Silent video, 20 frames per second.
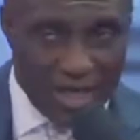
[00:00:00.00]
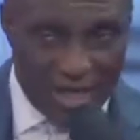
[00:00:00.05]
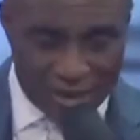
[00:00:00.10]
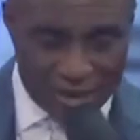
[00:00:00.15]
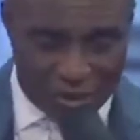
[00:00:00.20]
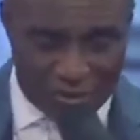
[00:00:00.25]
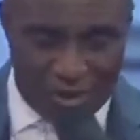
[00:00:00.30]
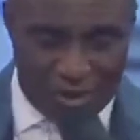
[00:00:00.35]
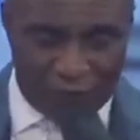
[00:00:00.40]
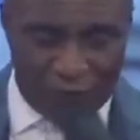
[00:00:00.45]

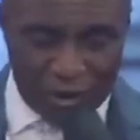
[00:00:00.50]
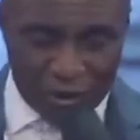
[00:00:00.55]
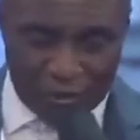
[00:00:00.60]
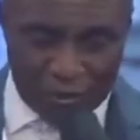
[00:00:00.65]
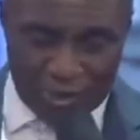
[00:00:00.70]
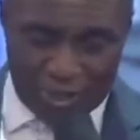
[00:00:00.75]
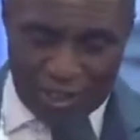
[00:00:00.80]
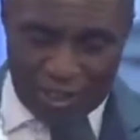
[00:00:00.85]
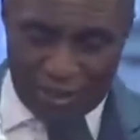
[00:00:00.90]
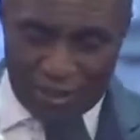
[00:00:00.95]
And some of us,
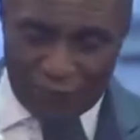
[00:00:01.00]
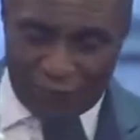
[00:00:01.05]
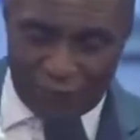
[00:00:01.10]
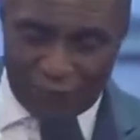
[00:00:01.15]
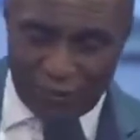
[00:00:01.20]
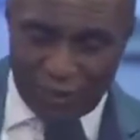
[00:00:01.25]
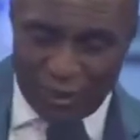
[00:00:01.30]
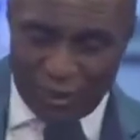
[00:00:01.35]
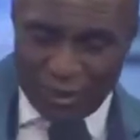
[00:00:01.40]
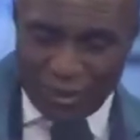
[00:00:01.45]
we
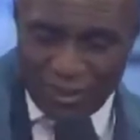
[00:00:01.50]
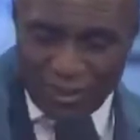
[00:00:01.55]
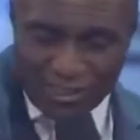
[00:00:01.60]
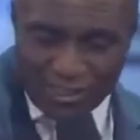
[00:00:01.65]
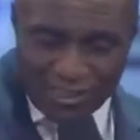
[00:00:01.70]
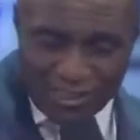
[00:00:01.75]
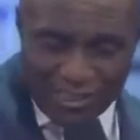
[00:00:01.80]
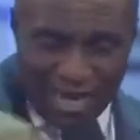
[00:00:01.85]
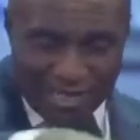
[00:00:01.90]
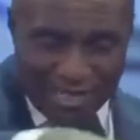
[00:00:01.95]
give
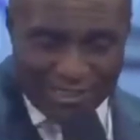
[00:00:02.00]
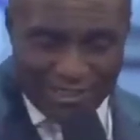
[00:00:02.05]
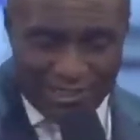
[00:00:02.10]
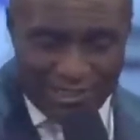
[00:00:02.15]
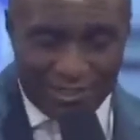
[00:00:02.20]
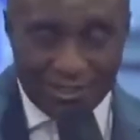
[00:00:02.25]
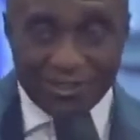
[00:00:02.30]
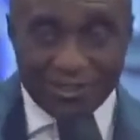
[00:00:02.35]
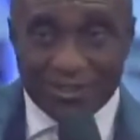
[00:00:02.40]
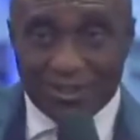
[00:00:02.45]

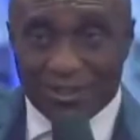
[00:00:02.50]
tithing,